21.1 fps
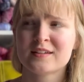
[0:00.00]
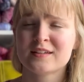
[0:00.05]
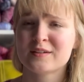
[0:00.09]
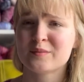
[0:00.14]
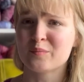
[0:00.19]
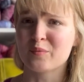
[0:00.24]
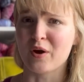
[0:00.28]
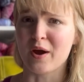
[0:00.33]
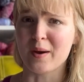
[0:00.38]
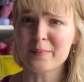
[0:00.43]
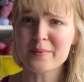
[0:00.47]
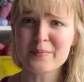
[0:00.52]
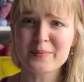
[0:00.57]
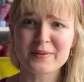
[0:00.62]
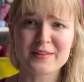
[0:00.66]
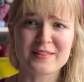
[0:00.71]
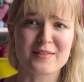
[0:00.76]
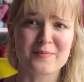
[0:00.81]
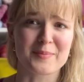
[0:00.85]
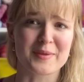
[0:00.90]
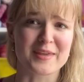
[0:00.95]

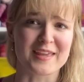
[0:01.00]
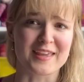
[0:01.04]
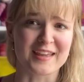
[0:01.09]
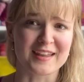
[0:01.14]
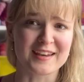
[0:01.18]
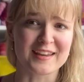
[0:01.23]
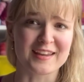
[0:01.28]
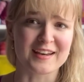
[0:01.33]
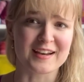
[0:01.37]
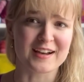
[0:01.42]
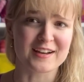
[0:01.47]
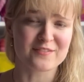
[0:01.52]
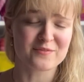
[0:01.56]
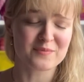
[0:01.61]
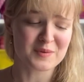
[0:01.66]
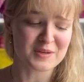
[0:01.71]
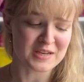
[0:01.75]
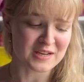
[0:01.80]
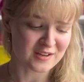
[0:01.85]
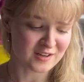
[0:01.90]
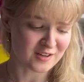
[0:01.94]
probably the beginning, I've
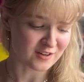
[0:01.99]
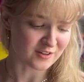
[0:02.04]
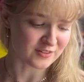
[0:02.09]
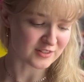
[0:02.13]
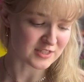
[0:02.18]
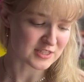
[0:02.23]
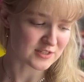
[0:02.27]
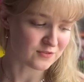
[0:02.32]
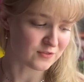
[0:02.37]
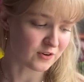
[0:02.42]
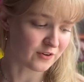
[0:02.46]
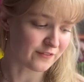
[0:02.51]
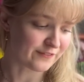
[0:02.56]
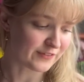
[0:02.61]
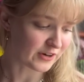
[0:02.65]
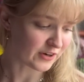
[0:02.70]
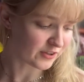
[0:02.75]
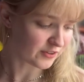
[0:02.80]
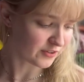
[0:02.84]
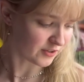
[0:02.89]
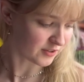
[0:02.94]
been knitting on this for a
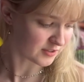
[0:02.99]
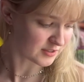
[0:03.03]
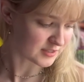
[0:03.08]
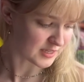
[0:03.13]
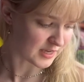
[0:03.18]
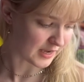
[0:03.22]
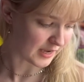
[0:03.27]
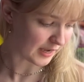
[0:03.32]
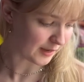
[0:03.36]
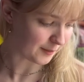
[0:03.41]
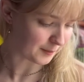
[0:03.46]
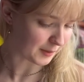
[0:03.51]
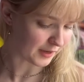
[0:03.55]
very long time.